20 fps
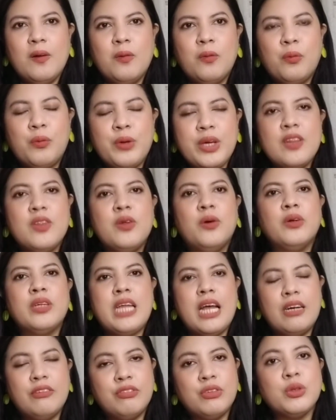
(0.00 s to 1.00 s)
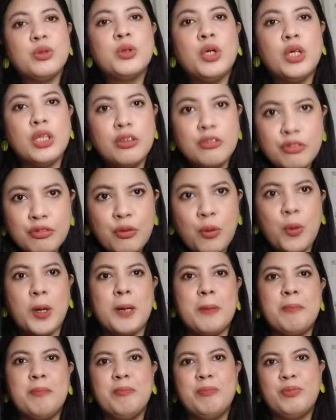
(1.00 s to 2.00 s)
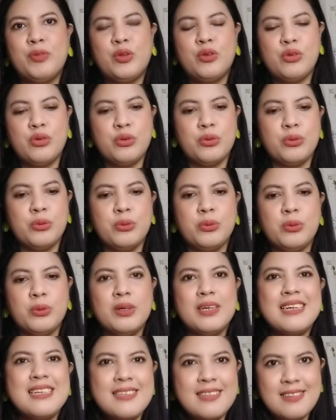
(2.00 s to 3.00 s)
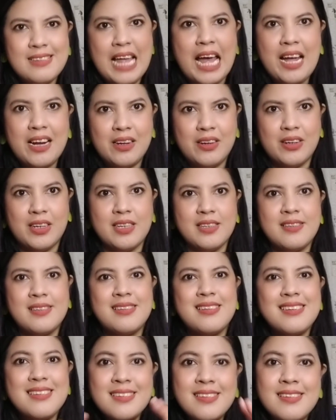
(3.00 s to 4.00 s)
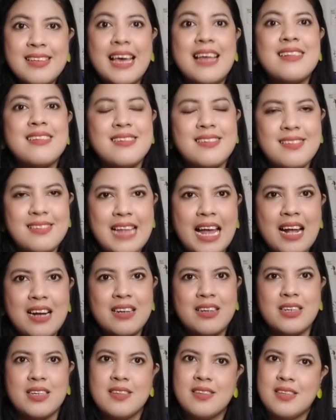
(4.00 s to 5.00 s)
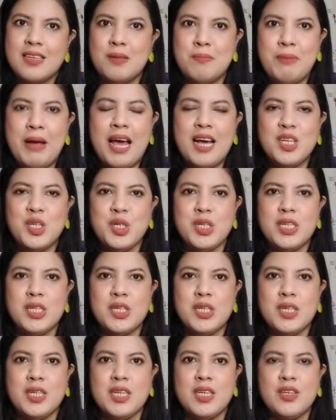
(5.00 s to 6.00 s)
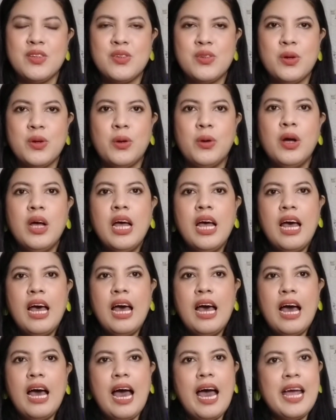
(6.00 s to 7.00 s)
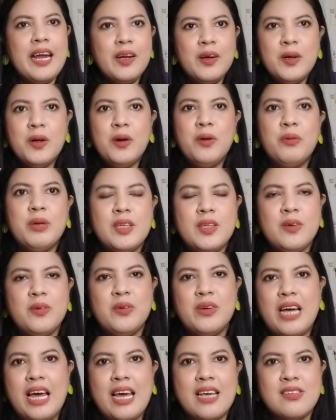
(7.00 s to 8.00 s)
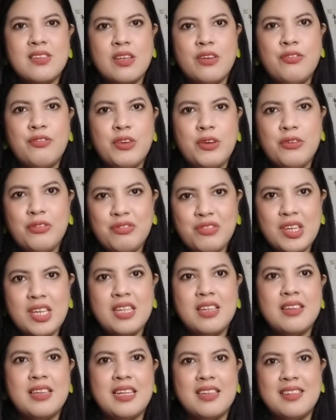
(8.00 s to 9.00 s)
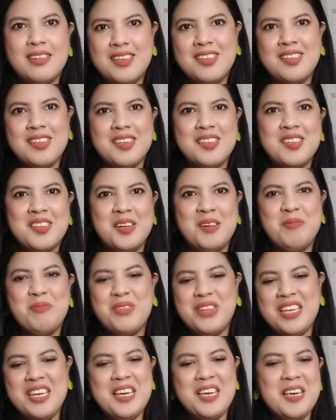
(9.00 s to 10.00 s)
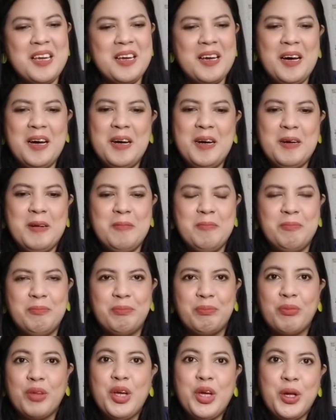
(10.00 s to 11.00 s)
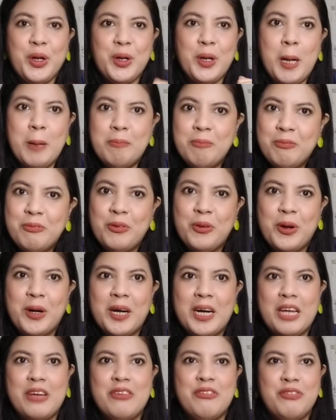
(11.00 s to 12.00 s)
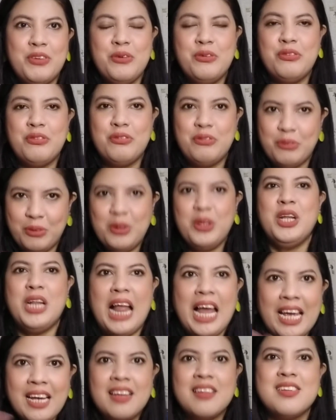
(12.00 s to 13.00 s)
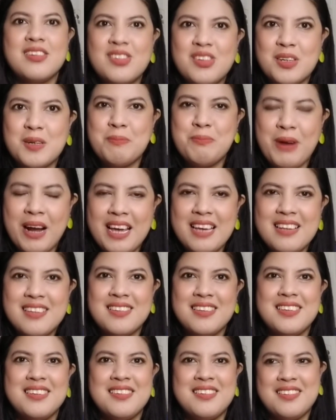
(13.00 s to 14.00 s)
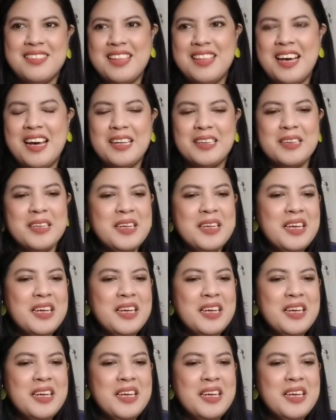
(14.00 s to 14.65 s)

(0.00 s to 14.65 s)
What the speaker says: we don't have to conform to standards, set standards in pageantry. So I don't know with you guys, if you feel that this is something you're up for, if you like the surprises that